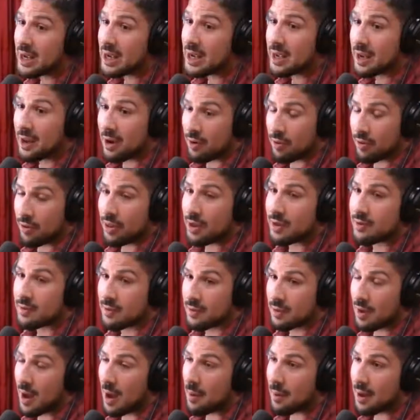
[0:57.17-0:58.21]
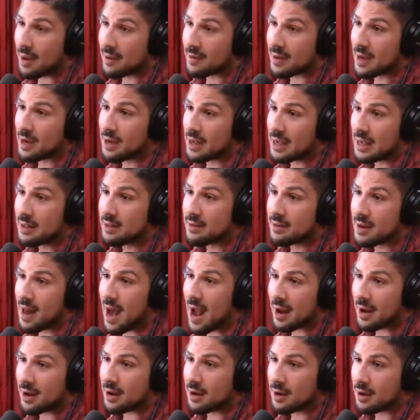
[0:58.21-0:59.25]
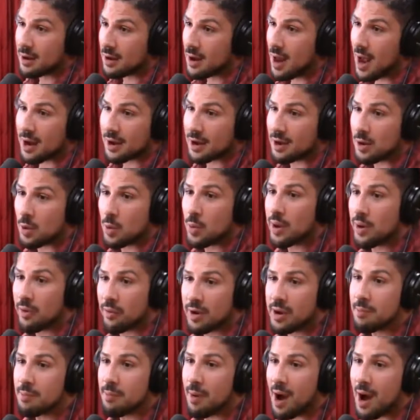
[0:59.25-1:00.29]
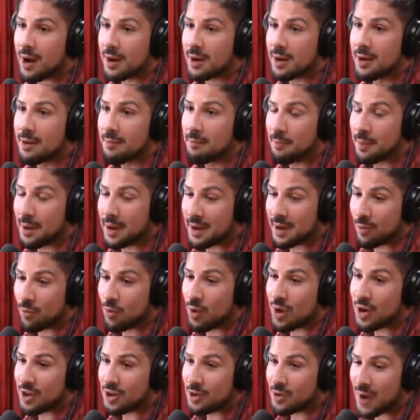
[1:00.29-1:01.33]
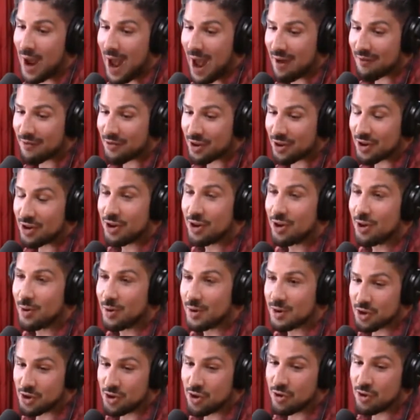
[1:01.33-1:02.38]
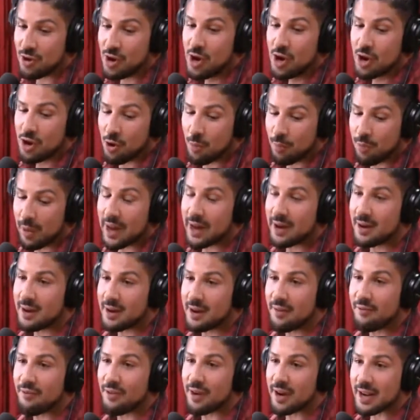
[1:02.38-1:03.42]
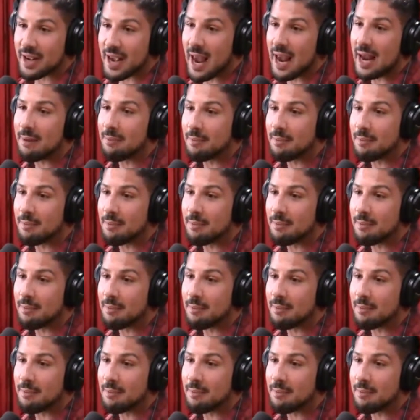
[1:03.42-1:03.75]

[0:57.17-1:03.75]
get this. I'm not saying he's not going to wear Reebok, but what you have to do is you're playing a different game